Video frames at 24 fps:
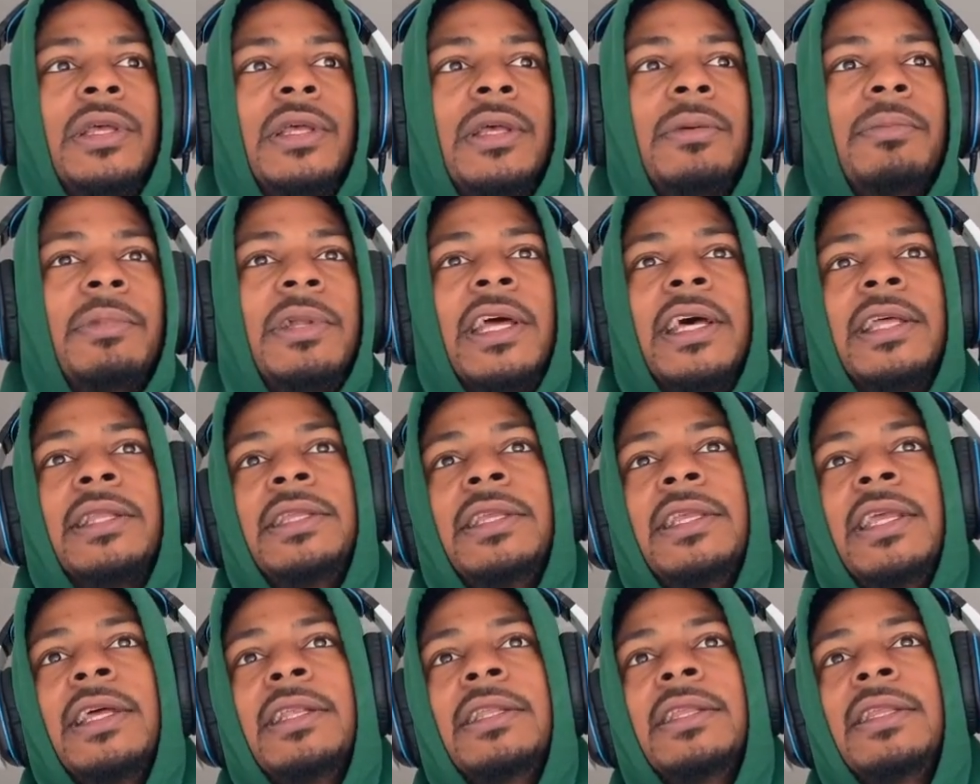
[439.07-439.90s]
But at
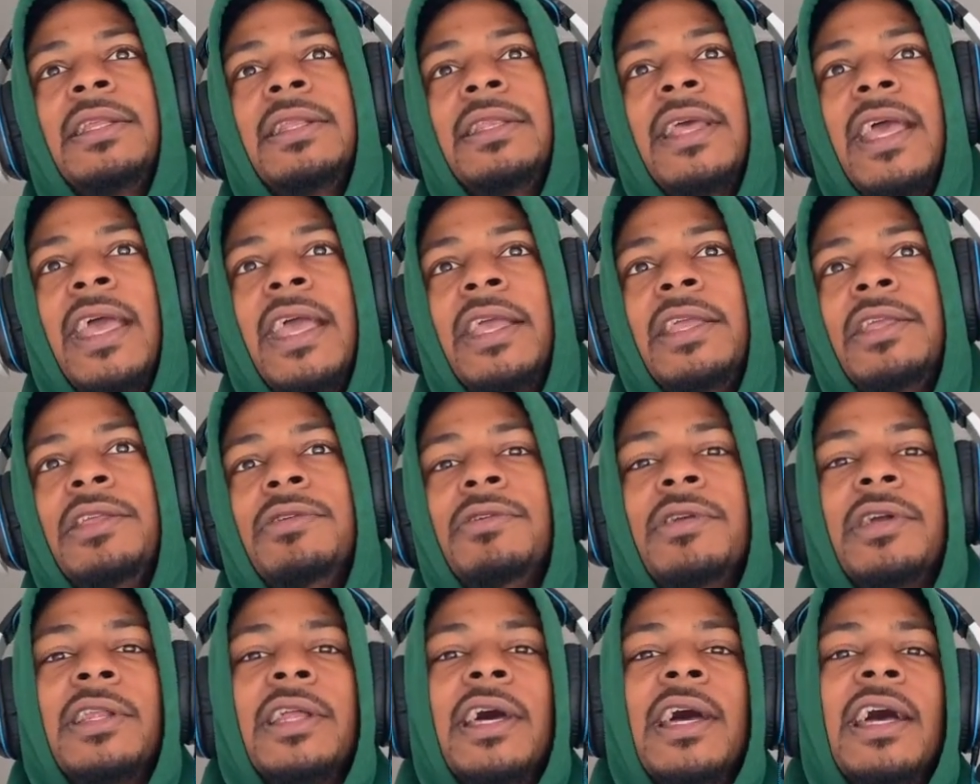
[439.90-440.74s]
the end of the day, you're
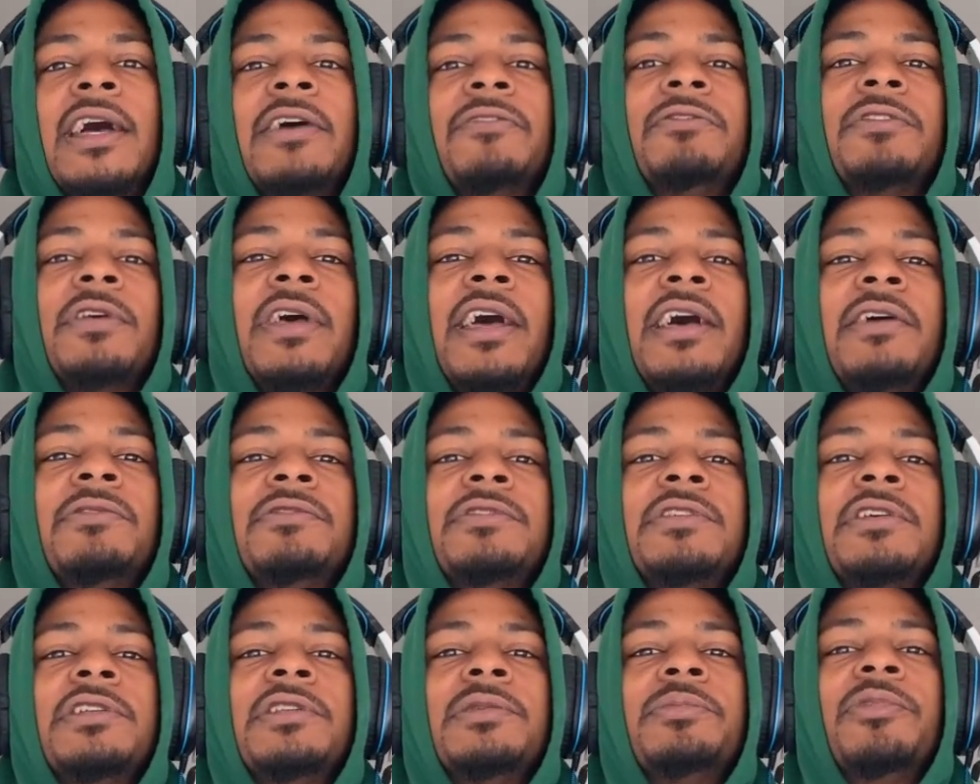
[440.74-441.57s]
going to have
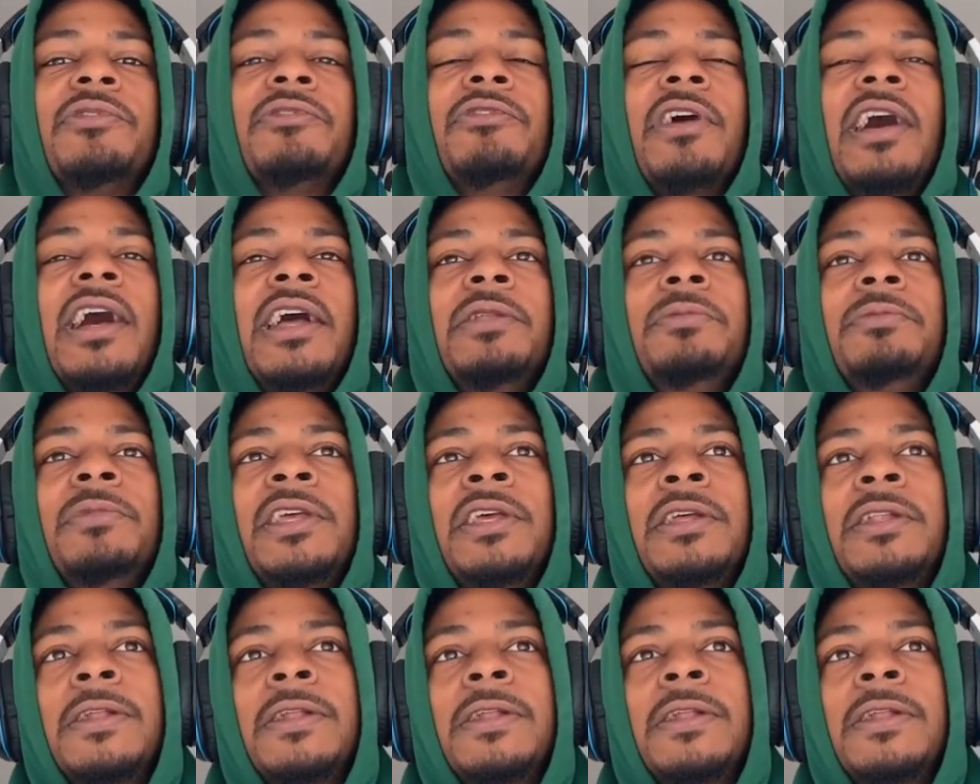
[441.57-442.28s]
something to provide, man.